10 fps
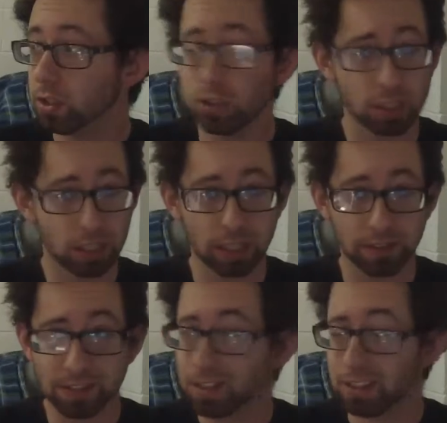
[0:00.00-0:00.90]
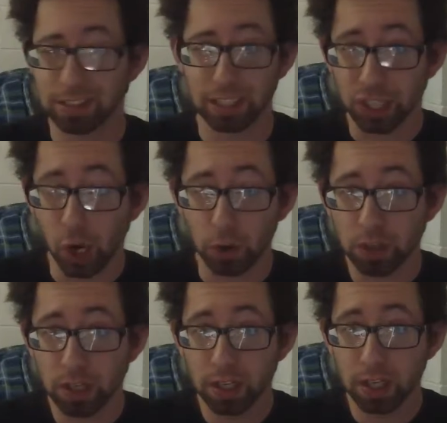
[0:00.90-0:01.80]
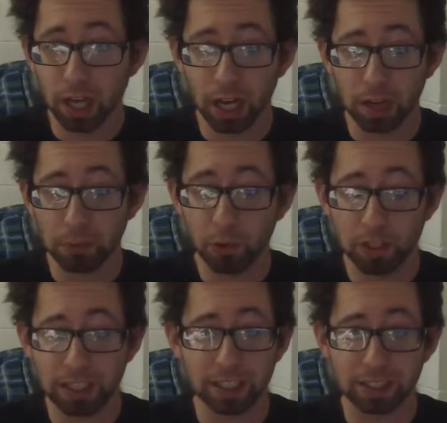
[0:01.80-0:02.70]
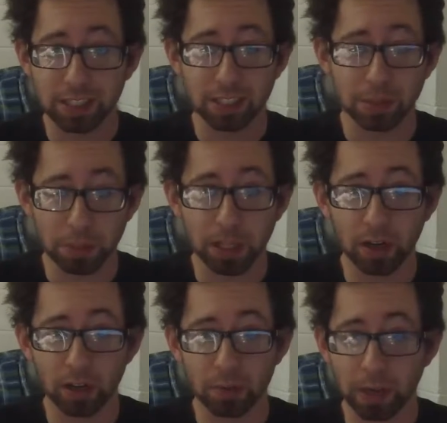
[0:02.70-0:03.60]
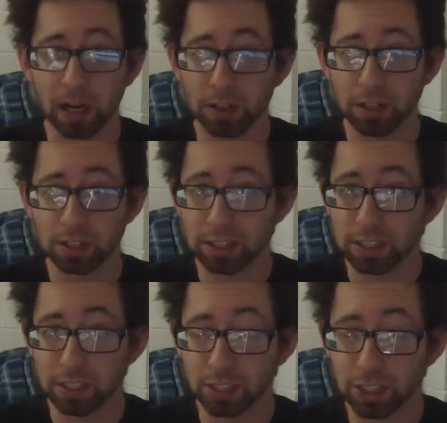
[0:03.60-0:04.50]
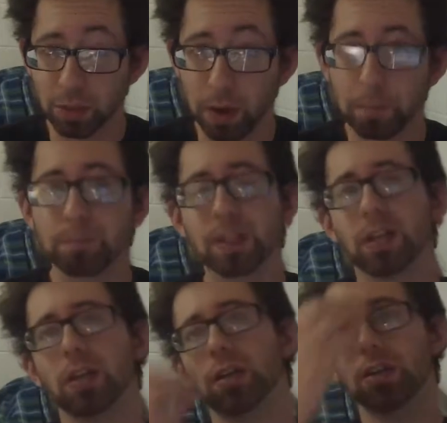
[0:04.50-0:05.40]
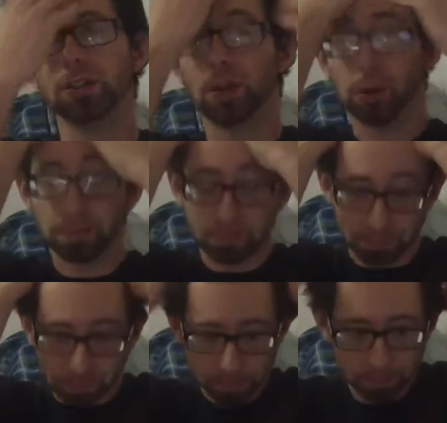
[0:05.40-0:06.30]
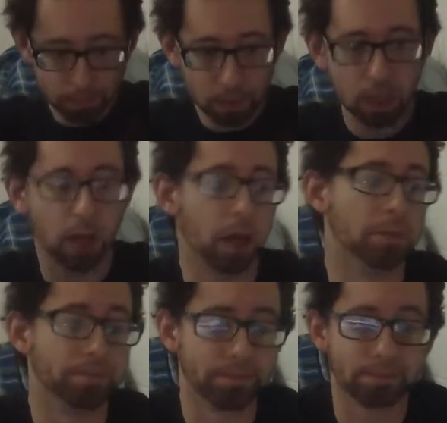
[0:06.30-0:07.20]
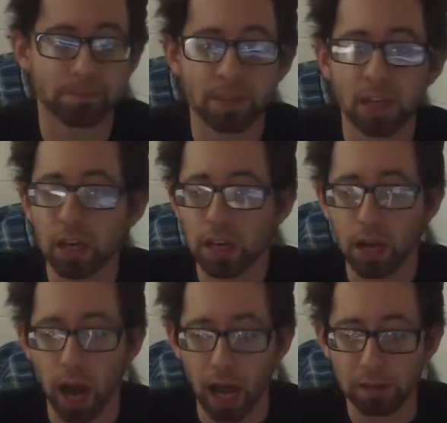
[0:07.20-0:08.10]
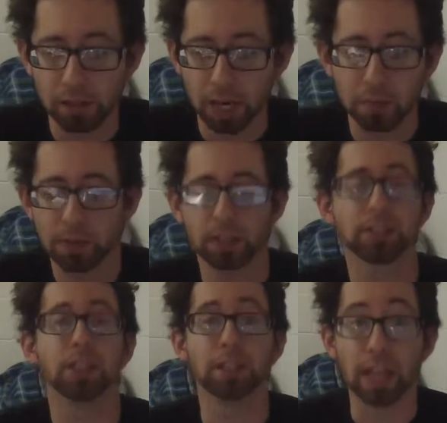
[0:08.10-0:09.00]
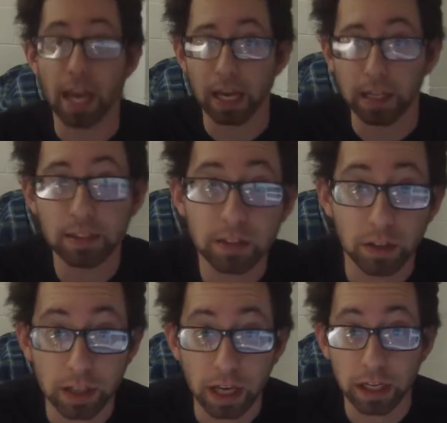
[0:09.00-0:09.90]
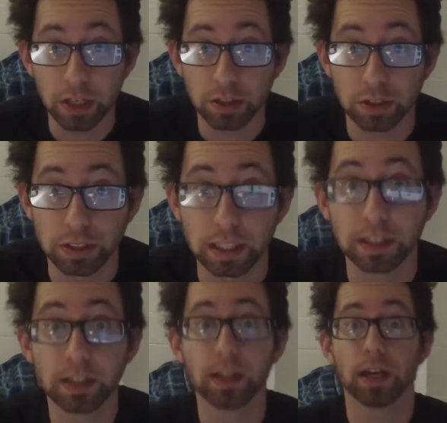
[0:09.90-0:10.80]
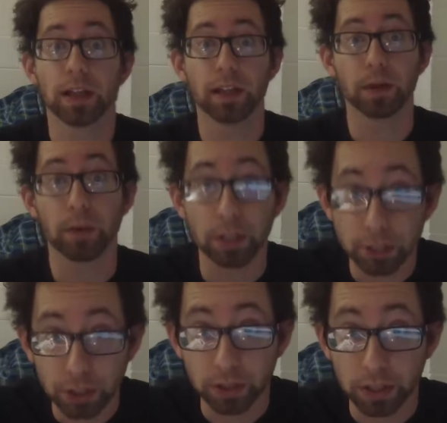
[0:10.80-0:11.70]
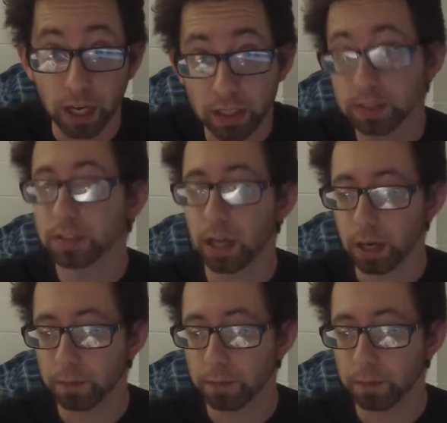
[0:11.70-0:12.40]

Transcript: Usually, sometimes they don't. Or they just disappear, the buyer does, and it doesn't show up. So, I have a couple things today that are kind of interesting that I want to show you guys.